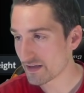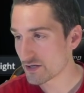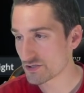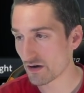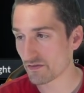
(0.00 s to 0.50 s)

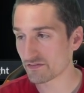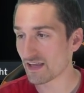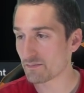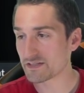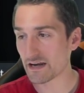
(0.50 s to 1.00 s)
share the
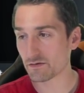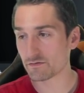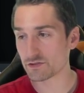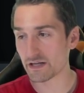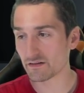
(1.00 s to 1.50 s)
same
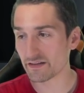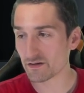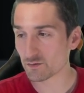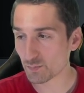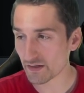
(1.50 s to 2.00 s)
decorative
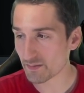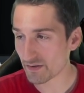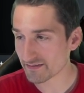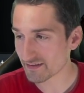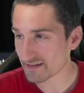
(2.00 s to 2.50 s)
chandelier, splendid
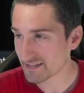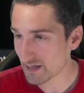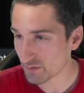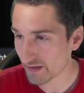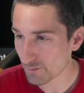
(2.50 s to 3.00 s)
bedside
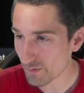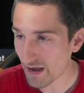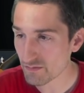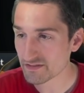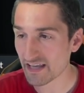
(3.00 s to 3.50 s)
table, and
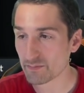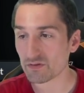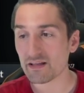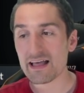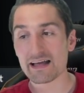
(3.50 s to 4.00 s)
round
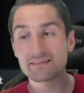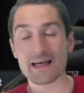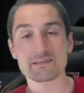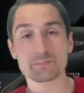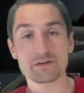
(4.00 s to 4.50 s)
table. And
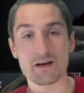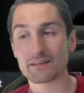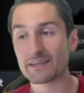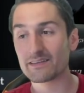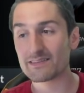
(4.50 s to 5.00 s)
last but
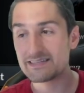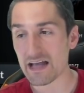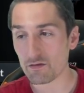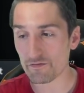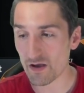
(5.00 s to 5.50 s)
not least,
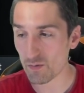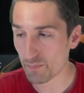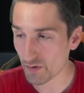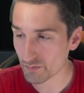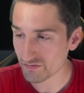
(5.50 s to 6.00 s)
Delph
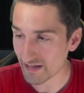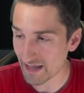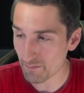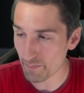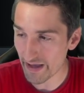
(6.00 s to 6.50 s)
Outpost
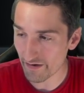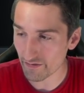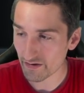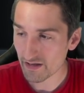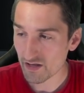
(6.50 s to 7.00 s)
and
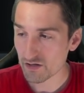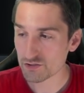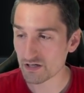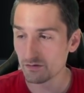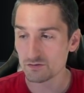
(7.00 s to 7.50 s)
Bear
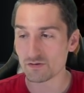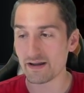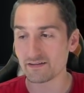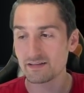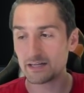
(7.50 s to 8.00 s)
share the
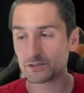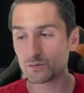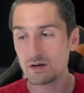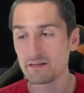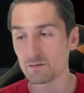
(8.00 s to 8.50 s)
dragon statue,
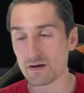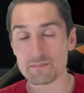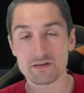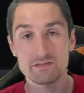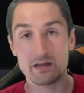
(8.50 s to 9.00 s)
relic
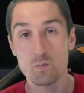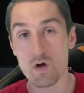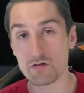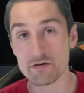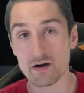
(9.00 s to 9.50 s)
remnants, and
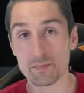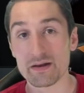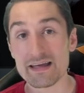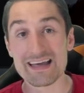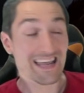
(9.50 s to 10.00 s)
wall carpet.
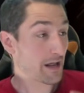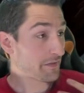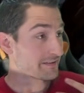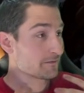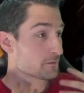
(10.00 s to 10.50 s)
Now,
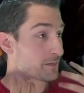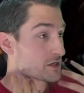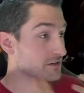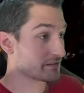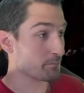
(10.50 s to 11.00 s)
this
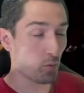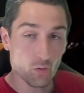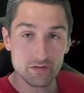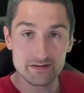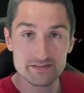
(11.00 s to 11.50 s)
information is
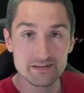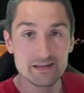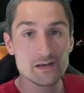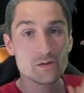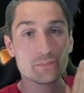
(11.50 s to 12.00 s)
important
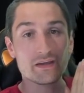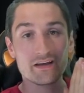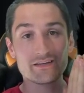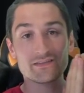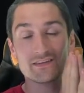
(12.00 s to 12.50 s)

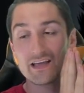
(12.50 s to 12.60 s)
because